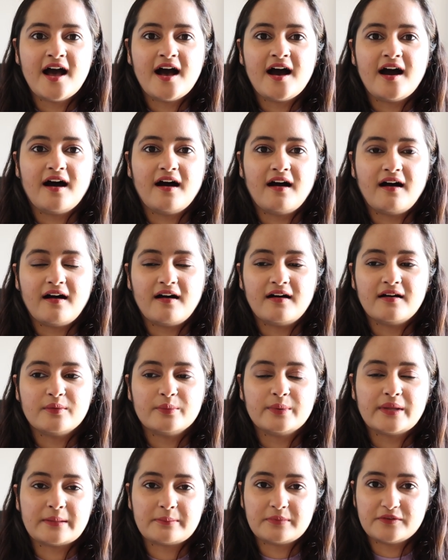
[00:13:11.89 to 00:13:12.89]

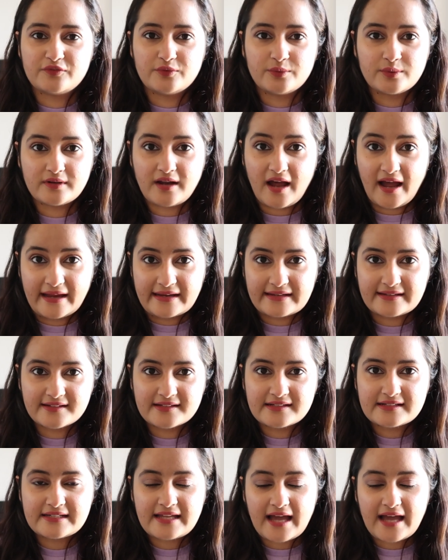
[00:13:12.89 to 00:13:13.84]
way before I did.